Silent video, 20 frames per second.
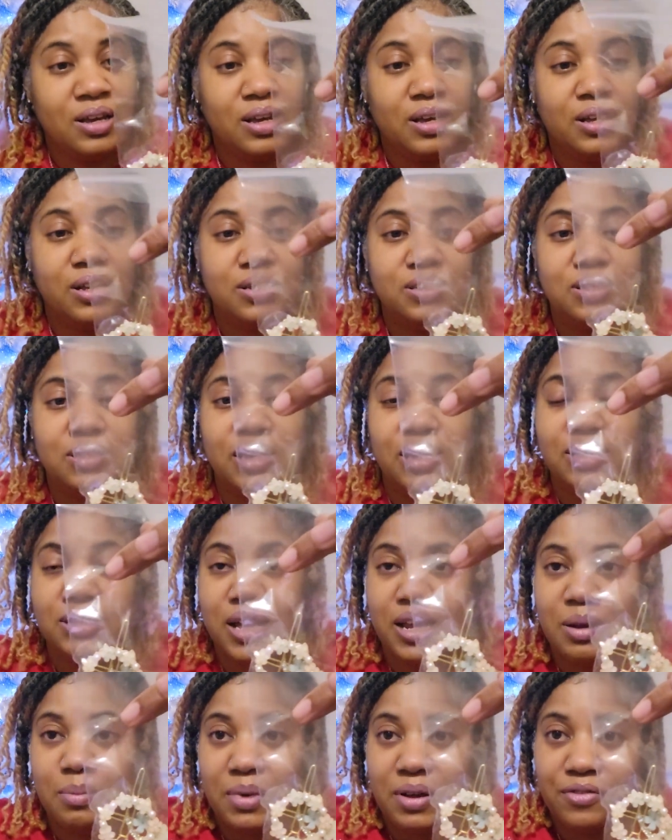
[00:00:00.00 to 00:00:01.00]
it stays
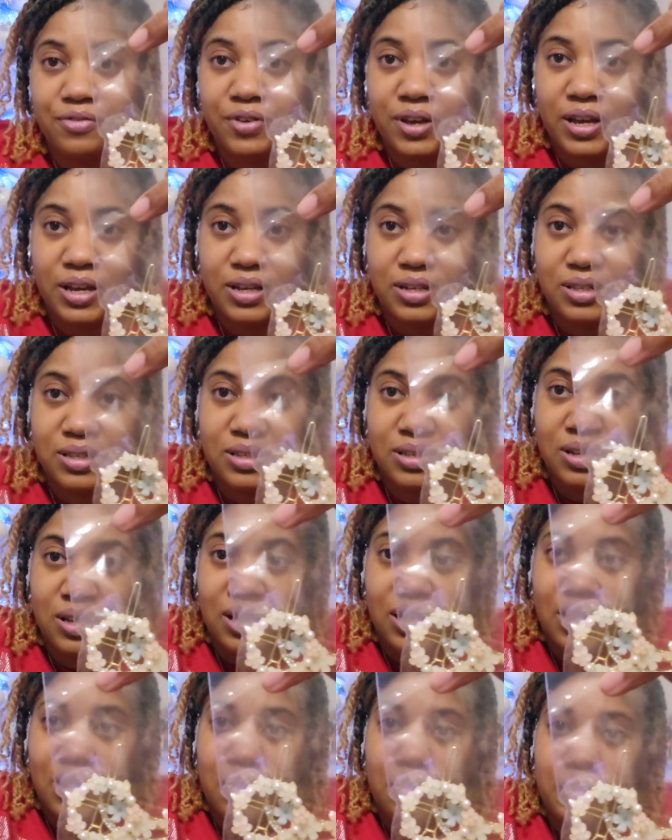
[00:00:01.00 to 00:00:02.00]
out of my face.
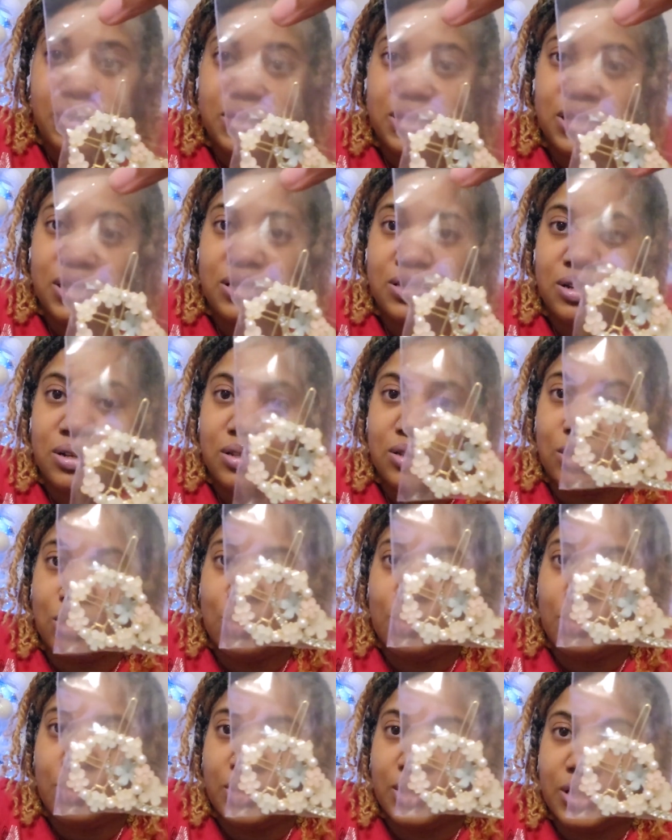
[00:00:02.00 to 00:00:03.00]
But these are so
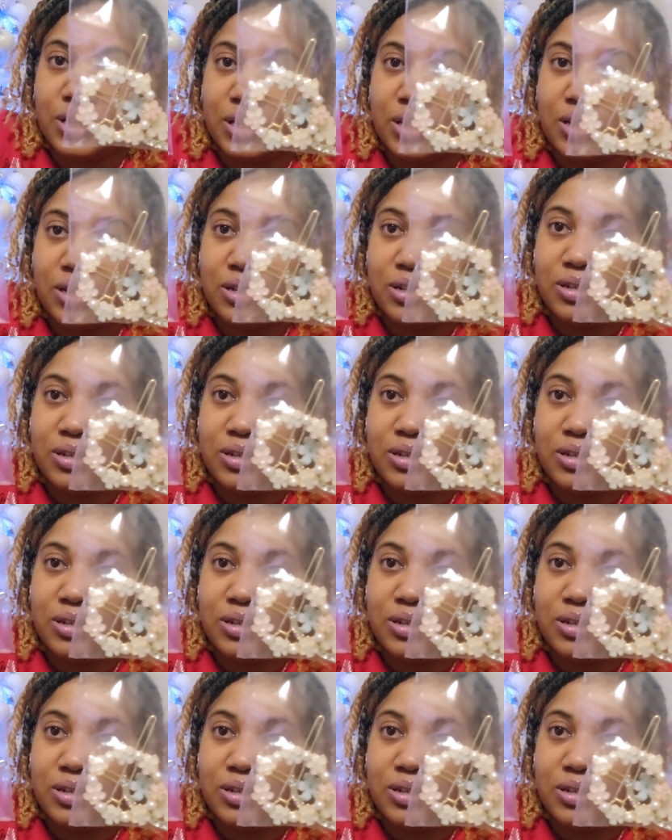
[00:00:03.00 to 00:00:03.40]
pretty.